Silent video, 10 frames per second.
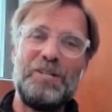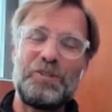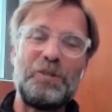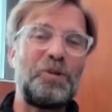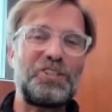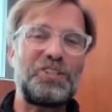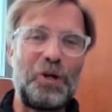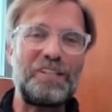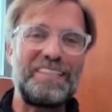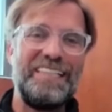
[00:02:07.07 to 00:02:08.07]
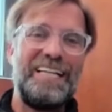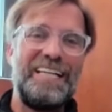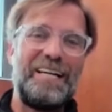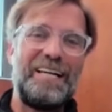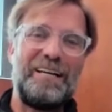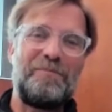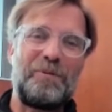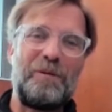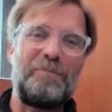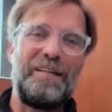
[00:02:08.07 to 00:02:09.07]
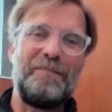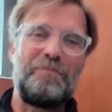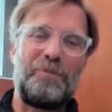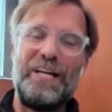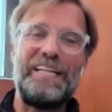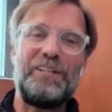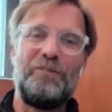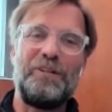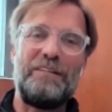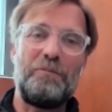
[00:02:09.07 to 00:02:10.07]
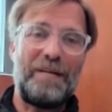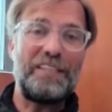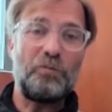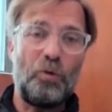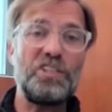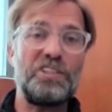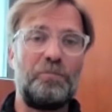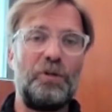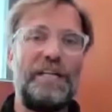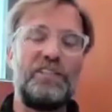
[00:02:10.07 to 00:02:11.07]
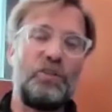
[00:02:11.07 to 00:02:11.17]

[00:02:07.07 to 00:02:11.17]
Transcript: So it was not a proper break or whatever, but it was a break.